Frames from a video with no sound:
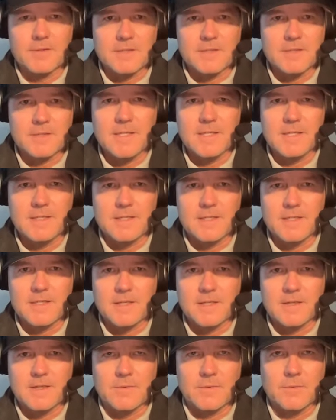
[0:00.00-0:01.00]
since he's
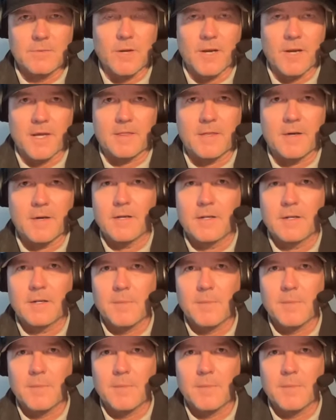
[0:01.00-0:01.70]
in what I thought